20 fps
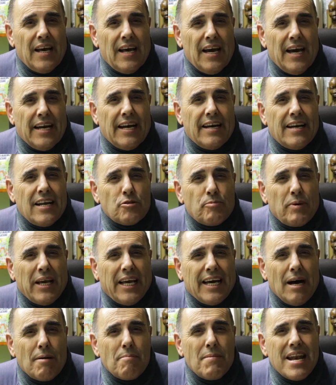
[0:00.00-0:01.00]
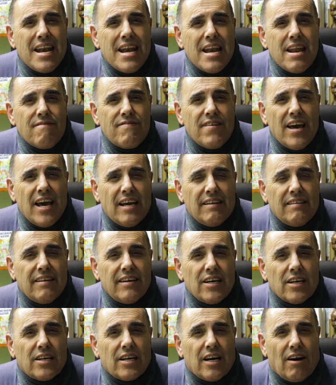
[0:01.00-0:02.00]
And it has become a never-ending
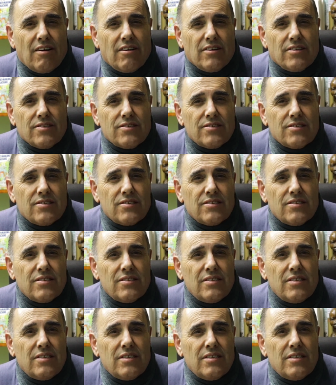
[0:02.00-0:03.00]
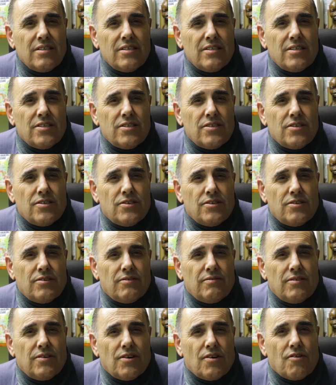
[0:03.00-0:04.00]
occurrence,
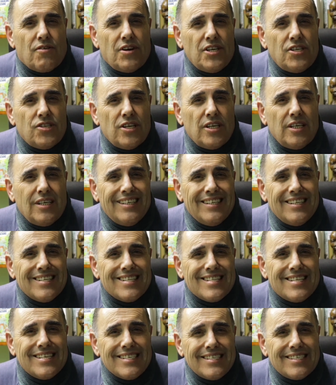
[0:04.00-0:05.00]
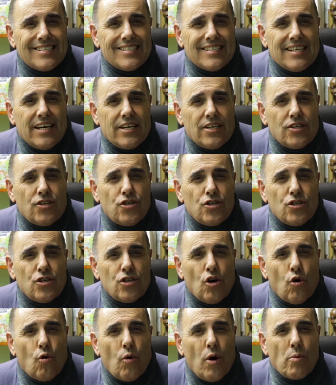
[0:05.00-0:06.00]
reaching this stage
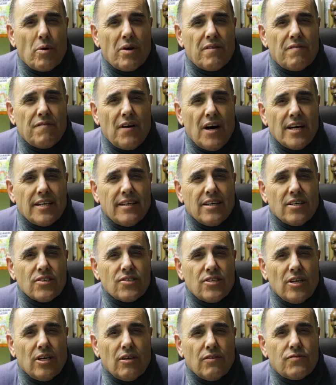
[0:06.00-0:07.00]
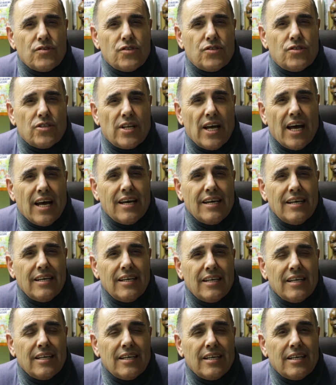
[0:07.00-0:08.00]
where we find ourselves today,
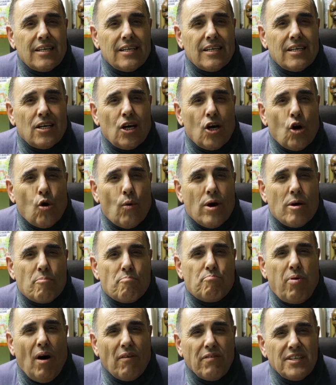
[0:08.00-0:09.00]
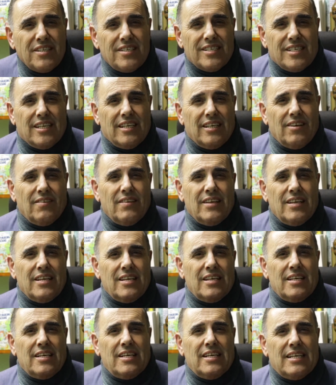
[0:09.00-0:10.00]
where poverty
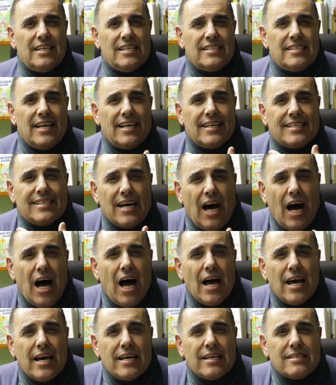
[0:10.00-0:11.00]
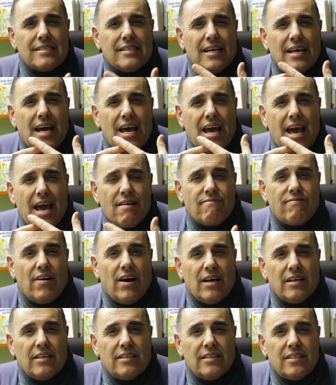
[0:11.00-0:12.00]
is at its highest ever
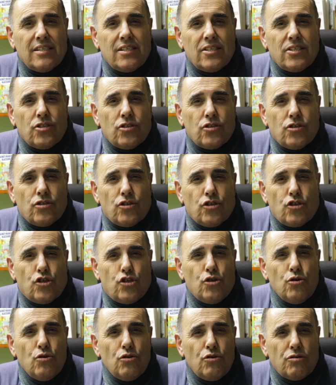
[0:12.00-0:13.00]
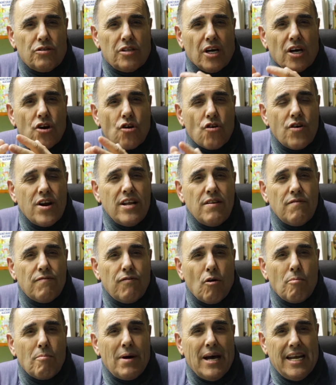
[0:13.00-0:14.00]
due to the greed
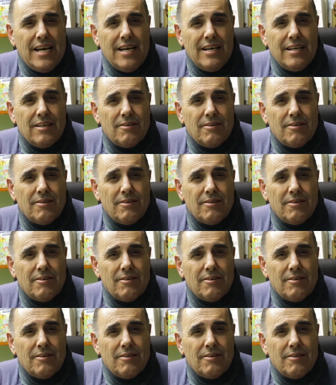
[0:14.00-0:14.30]
for money